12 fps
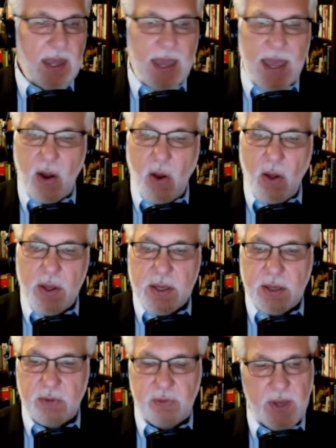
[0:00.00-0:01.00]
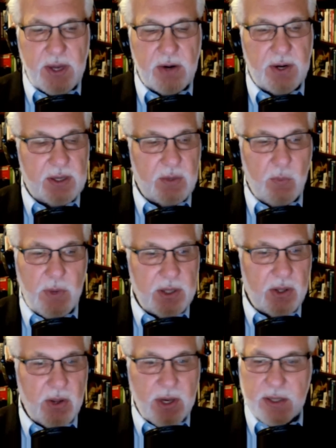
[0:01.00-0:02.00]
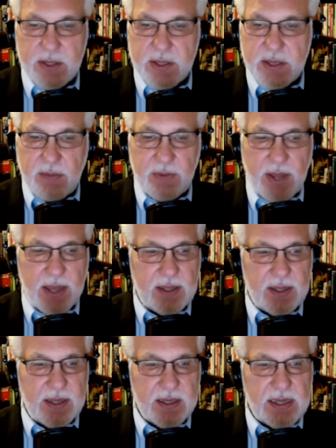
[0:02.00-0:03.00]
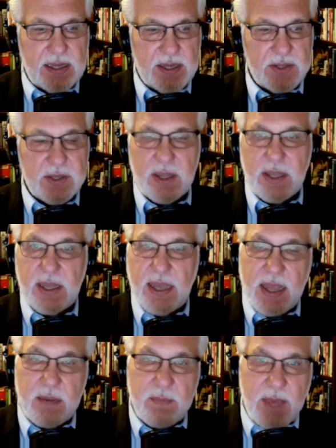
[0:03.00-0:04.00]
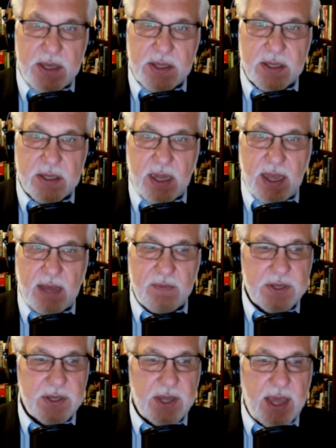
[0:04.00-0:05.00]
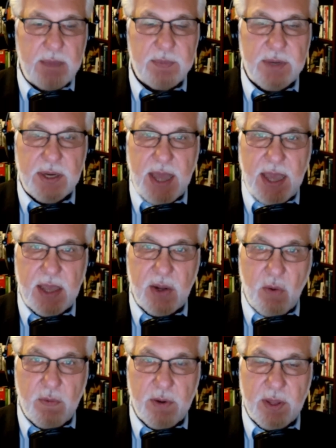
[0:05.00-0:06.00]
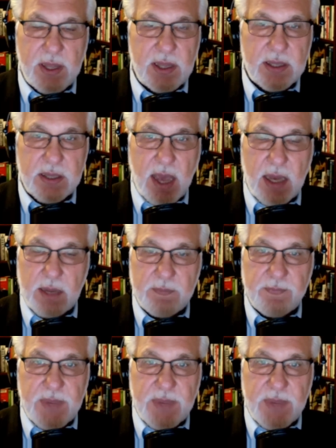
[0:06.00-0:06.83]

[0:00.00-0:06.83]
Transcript: And all you can figure when you look at stuff like this is that the inmates have escaped and taken over the asylum.